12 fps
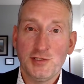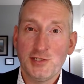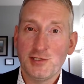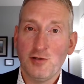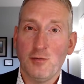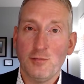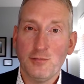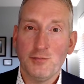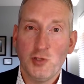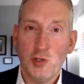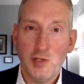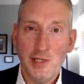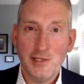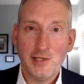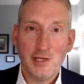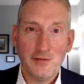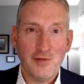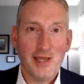is not purely
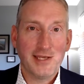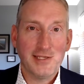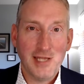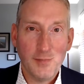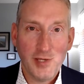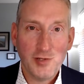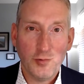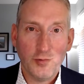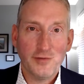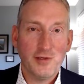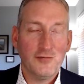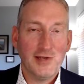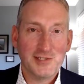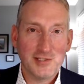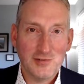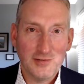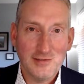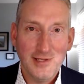kind of academic or
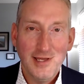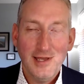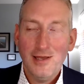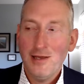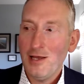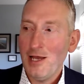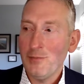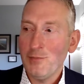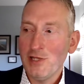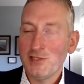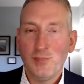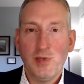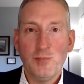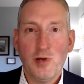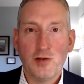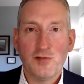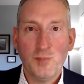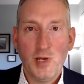theoretical. It's been
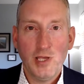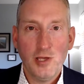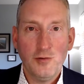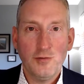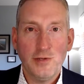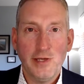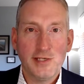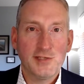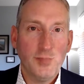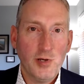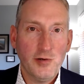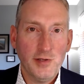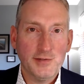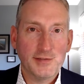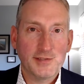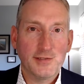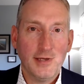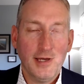part of my own
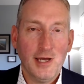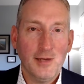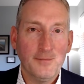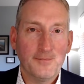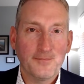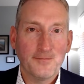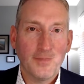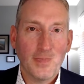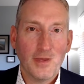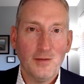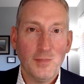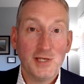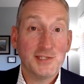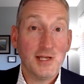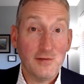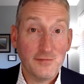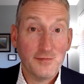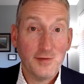experience
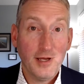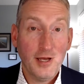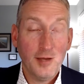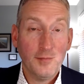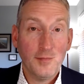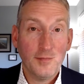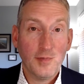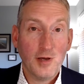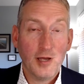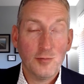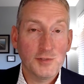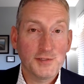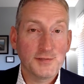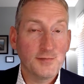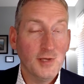myself. I was